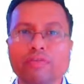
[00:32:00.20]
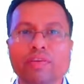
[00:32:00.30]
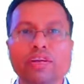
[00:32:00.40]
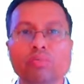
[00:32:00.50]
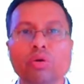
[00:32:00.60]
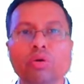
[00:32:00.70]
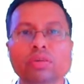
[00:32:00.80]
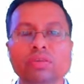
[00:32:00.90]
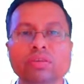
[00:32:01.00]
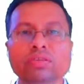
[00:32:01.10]
different
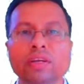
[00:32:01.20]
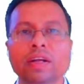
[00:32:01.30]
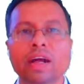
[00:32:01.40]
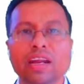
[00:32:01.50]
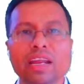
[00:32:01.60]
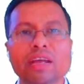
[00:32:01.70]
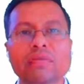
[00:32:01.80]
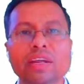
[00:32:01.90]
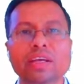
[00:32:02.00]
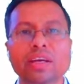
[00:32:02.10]
modes of
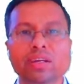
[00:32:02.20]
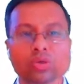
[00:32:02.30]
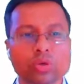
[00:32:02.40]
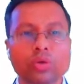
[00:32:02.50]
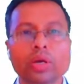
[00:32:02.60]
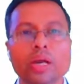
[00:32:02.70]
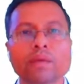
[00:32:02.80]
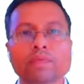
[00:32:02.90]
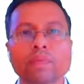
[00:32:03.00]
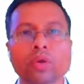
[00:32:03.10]
delivery, so you can
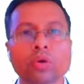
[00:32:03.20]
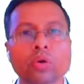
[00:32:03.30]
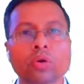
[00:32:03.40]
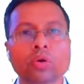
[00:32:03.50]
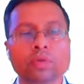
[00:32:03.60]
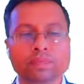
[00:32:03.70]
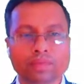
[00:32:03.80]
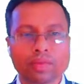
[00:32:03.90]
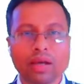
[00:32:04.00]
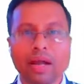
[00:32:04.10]
go
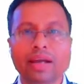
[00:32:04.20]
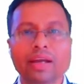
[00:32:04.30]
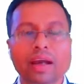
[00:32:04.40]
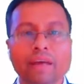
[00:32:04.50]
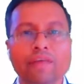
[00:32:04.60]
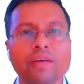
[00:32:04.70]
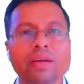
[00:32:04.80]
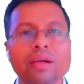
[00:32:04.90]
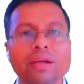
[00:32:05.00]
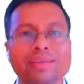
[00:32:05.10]
and
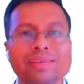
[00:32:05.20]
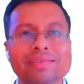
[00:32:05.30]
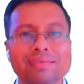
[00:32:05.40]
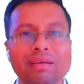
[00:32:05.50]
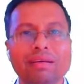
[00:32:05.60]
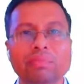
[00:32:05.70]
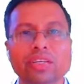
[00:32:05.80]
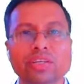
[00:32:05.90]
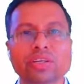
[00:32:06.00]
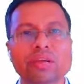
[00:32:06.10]
refer this
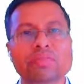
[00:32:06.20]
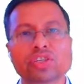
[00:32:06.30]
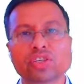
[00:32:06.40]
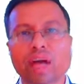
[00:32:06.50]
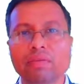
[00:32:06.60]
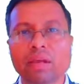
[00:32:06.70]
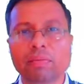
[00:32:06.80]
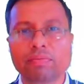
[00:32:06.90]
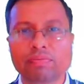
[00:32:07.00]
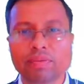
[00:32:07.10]
material which is
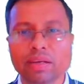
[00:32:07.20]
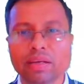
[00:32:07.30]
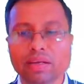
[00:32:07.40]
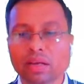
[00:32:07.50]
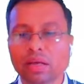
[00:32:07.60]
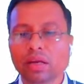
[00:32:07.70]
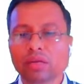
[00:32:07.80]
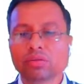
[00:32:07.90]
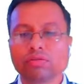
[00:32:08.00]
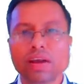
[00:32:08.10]
available freely.
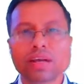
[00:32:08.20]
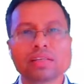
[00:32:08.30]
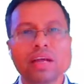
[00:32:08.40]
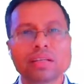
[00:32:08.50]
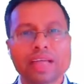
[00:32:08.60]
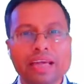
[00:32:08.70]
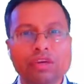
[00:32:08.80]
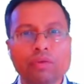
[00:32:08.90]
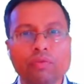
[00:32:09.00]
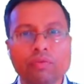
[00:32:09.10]
So friends,
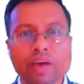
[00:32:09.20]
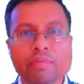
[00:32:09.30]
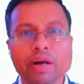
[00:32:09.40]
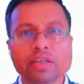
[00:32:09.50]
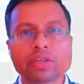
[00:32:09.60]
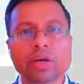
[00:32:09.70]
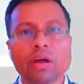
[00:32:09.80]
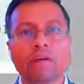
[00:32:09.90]
thank you very much